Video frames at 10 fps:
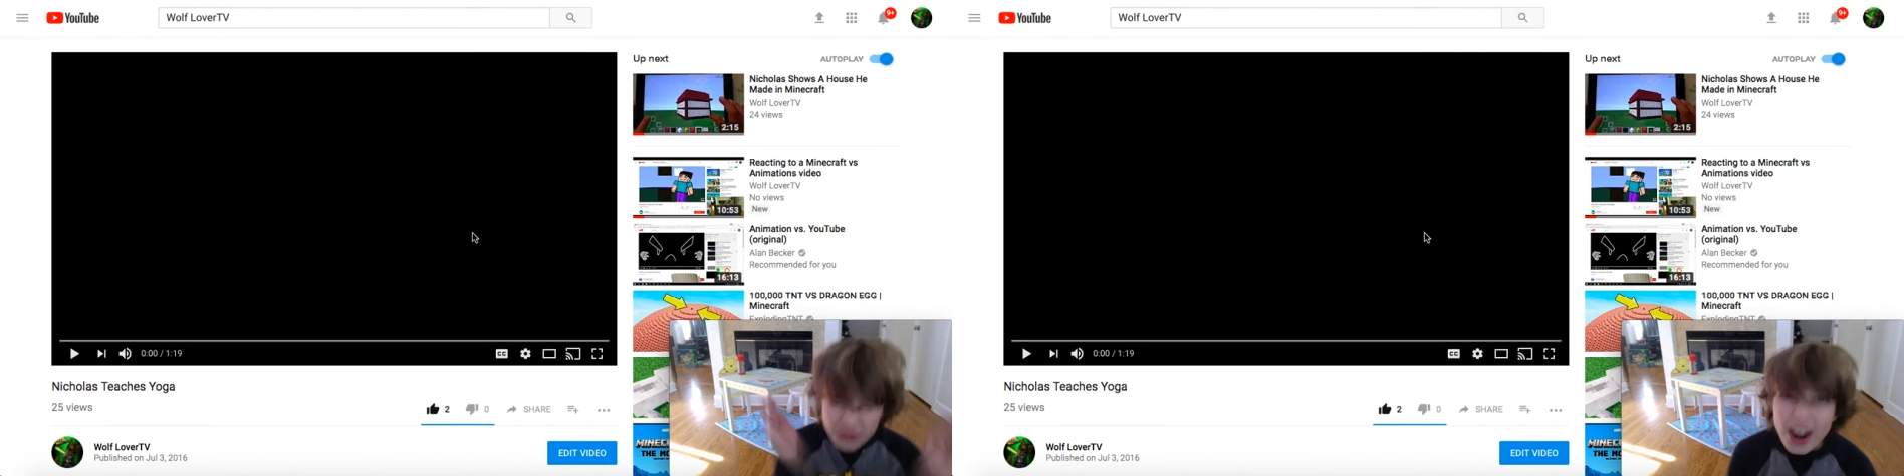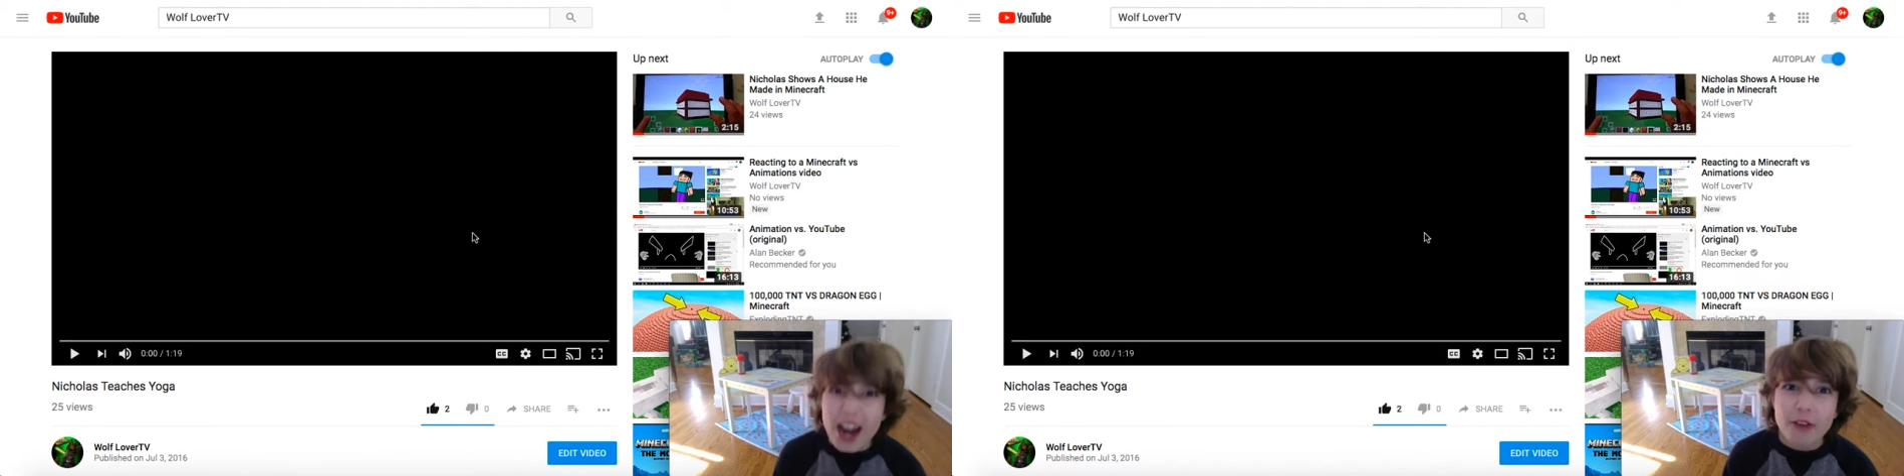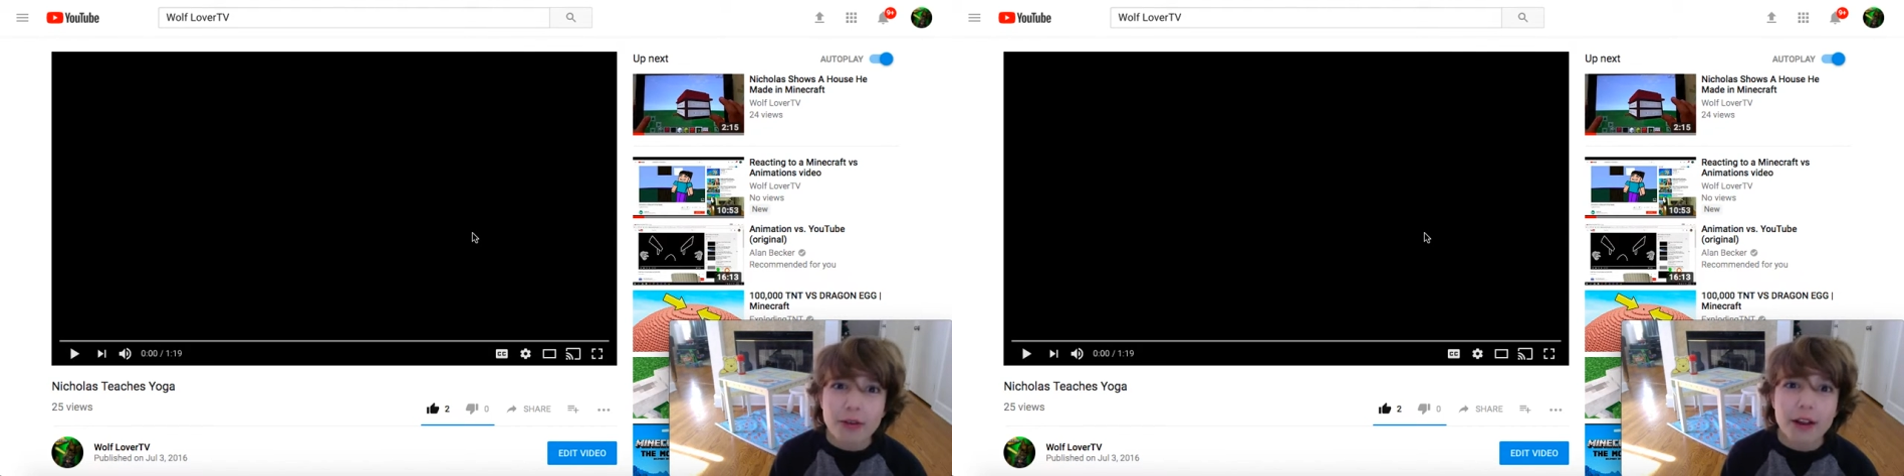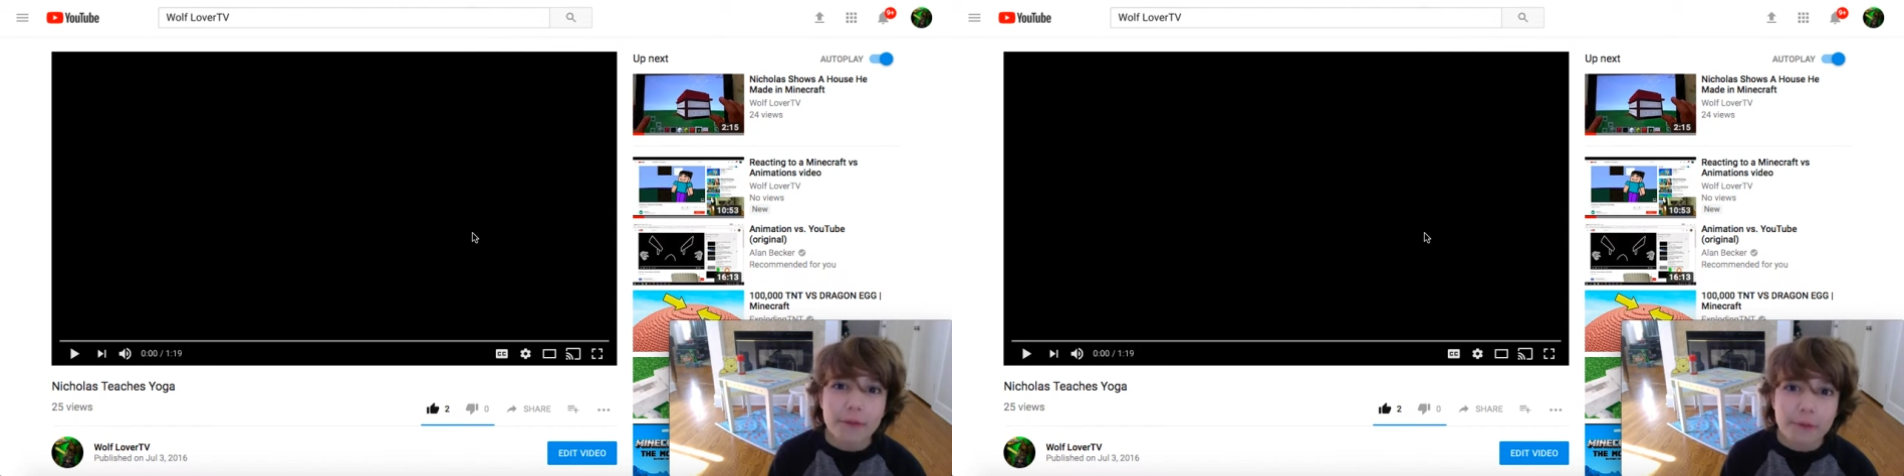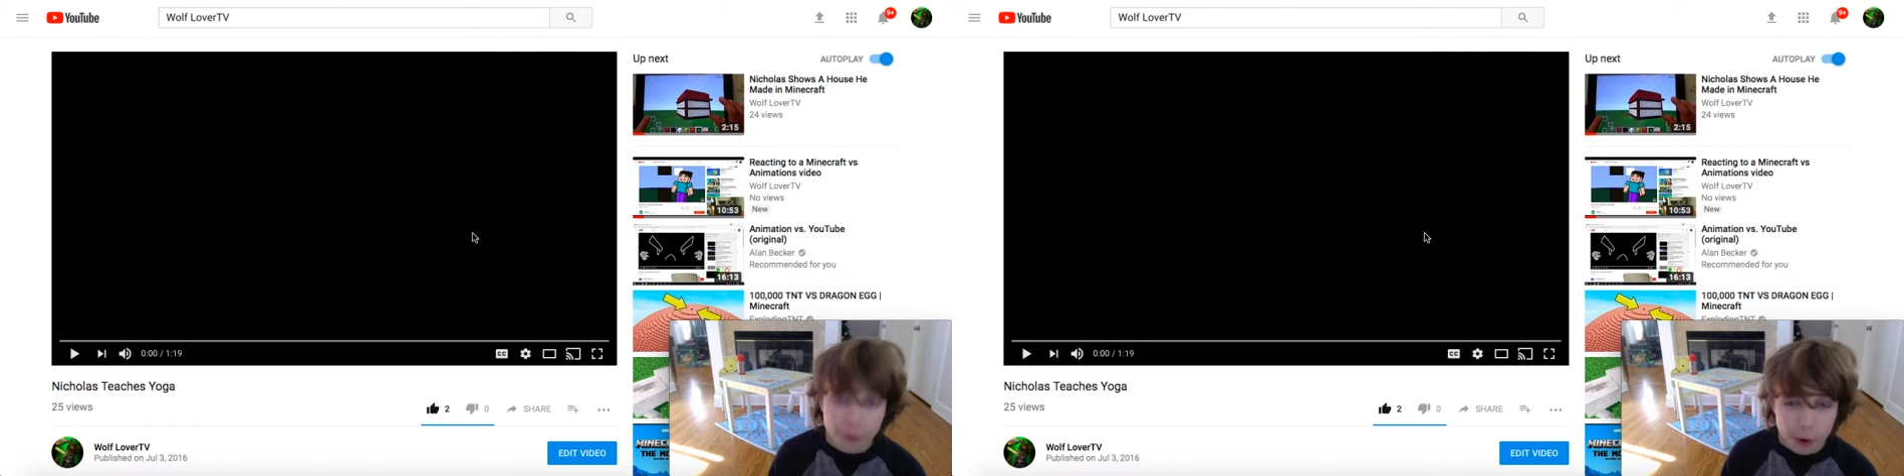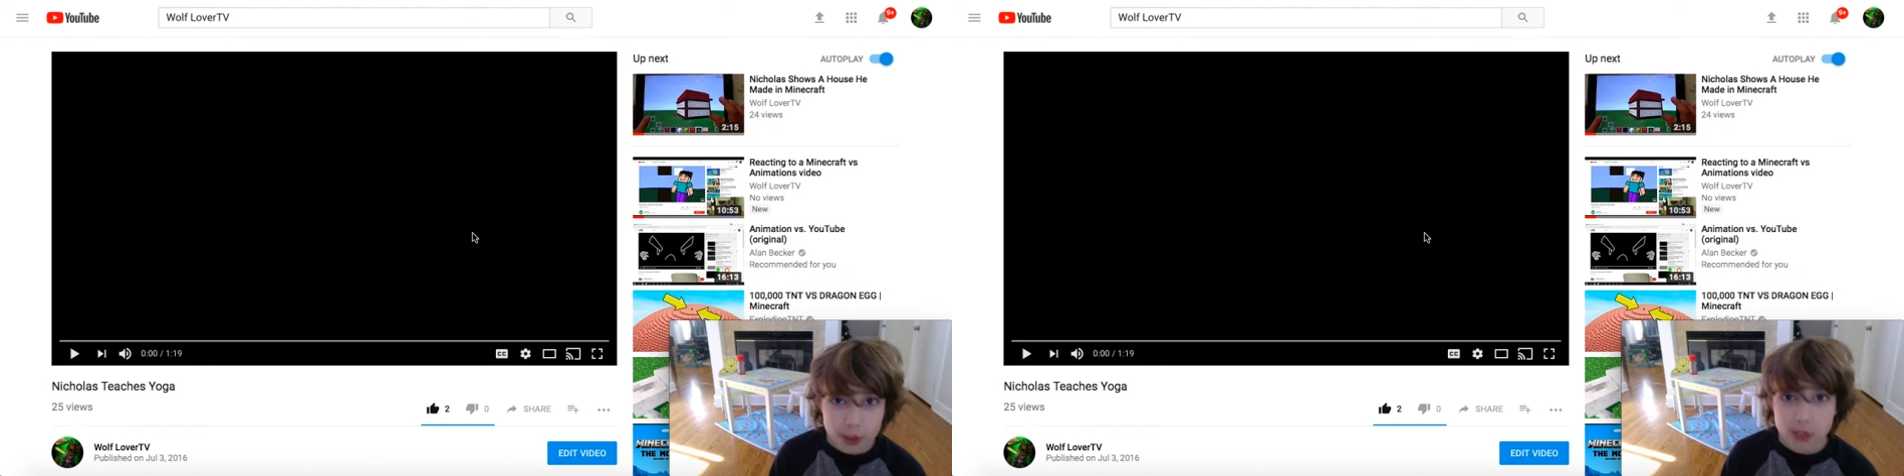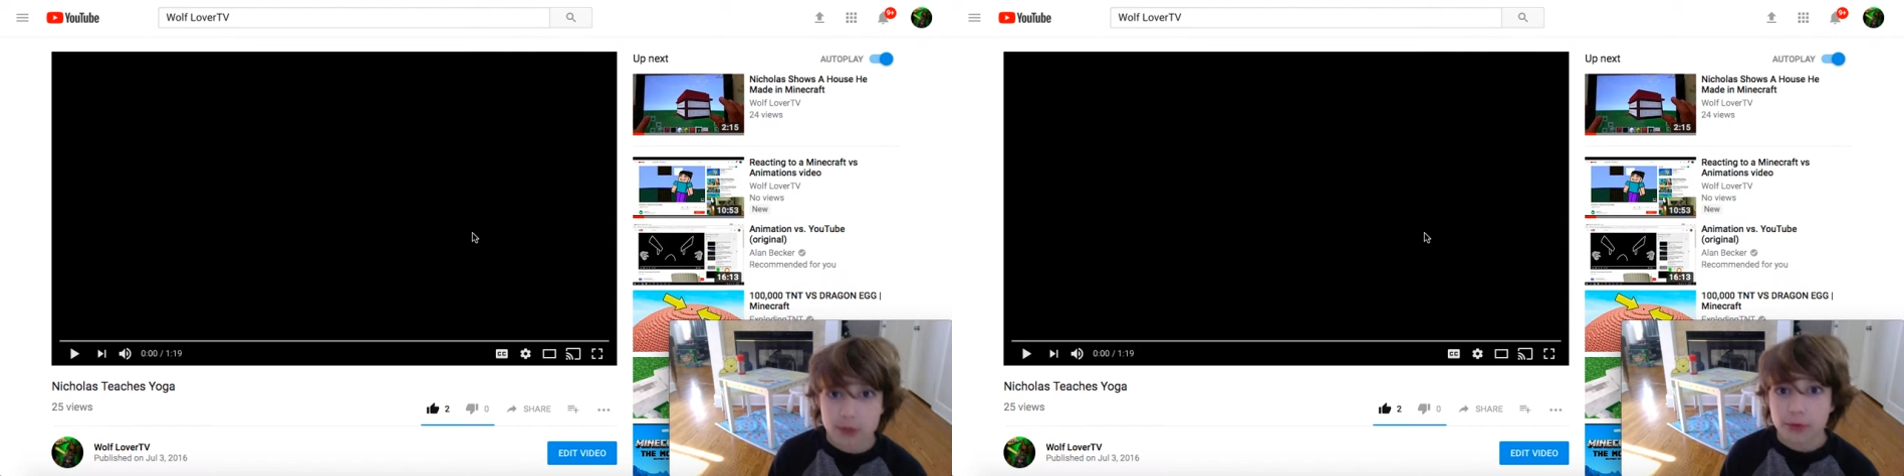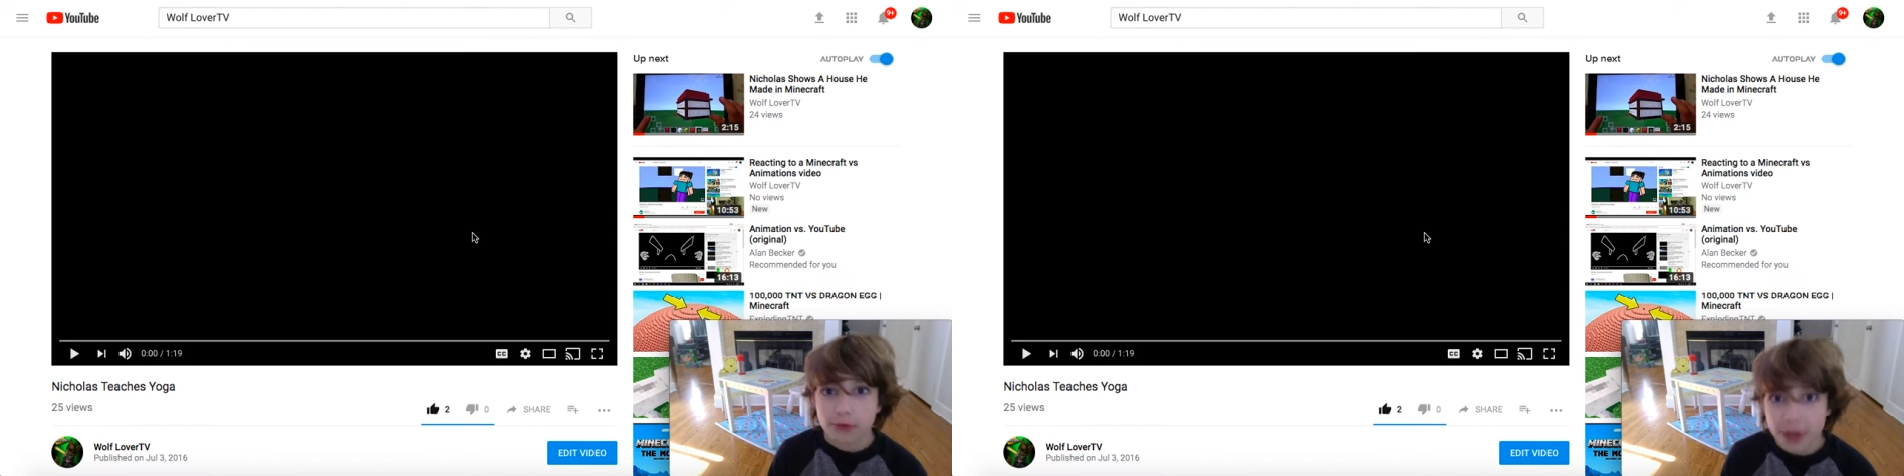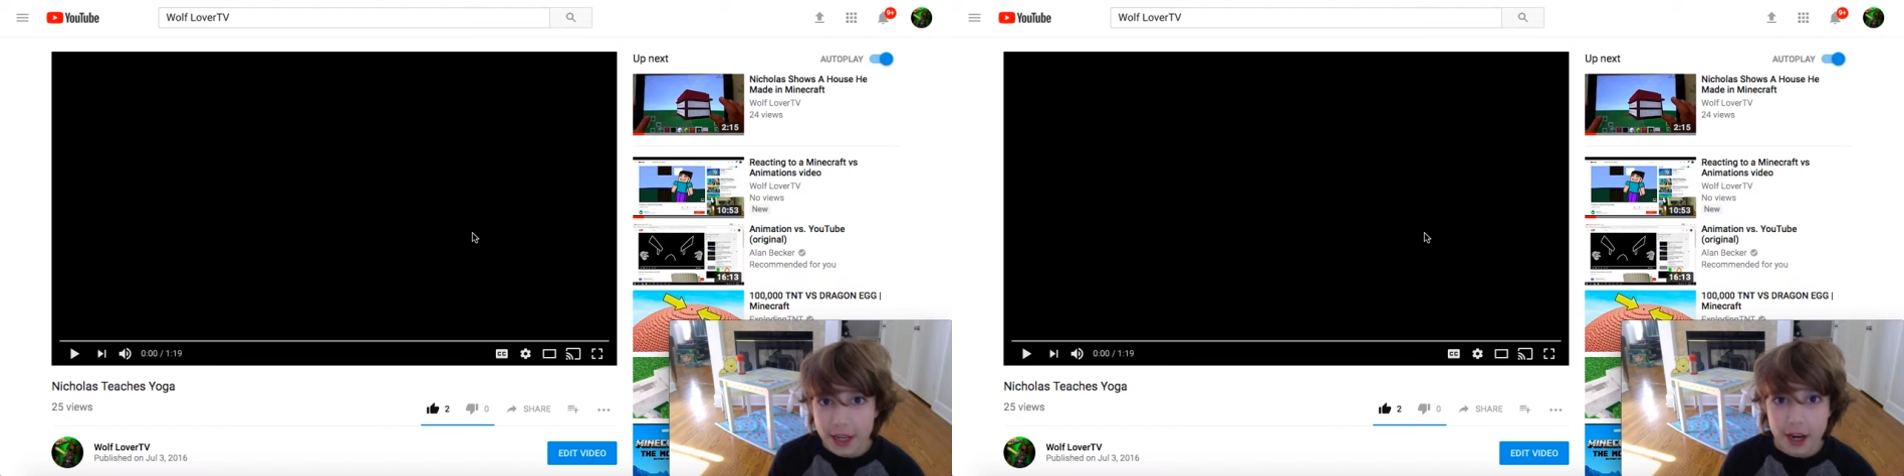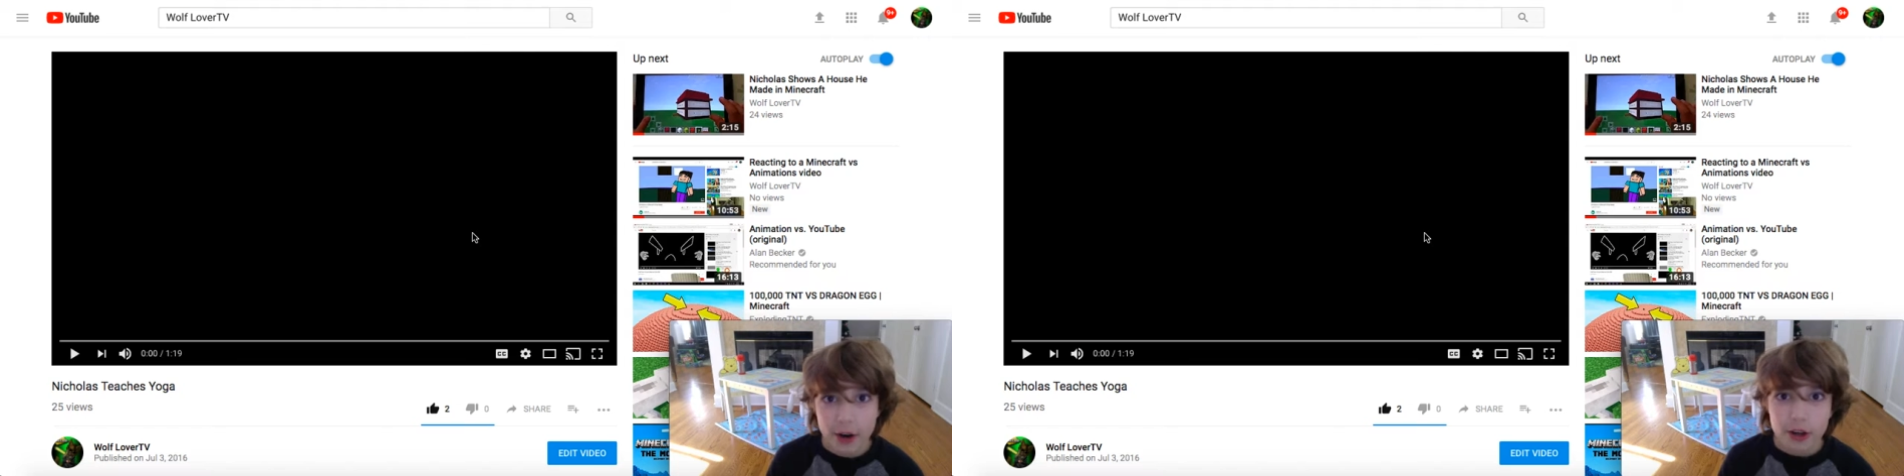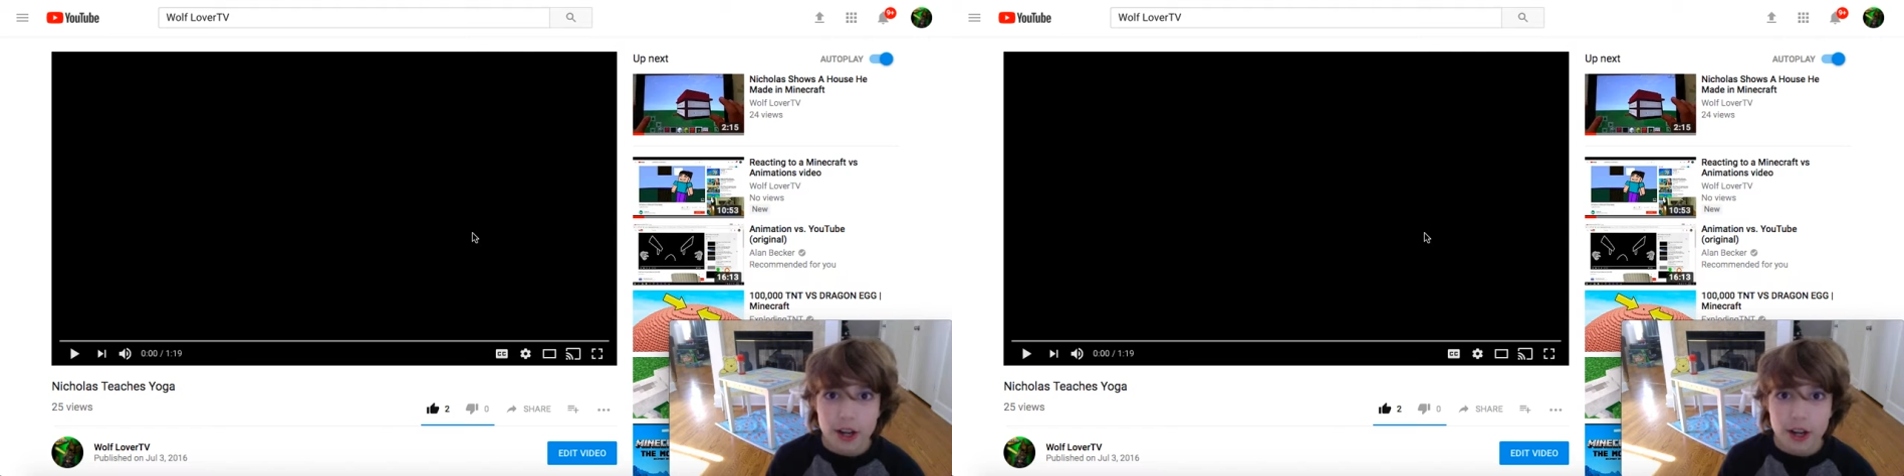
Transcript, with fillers: very first video.